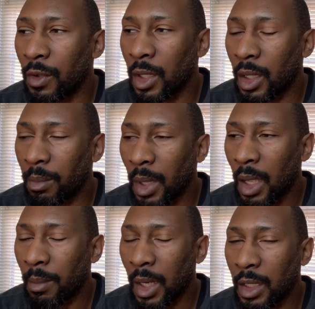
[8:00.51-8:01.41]
any
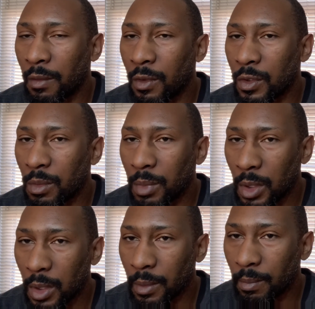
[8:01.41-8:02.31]
pain, but I did feel some
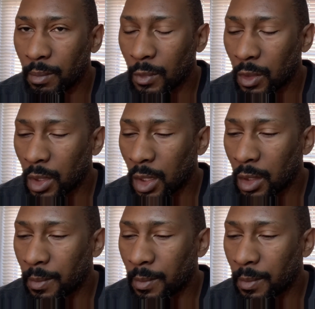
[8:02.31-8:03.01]
pulling, okay?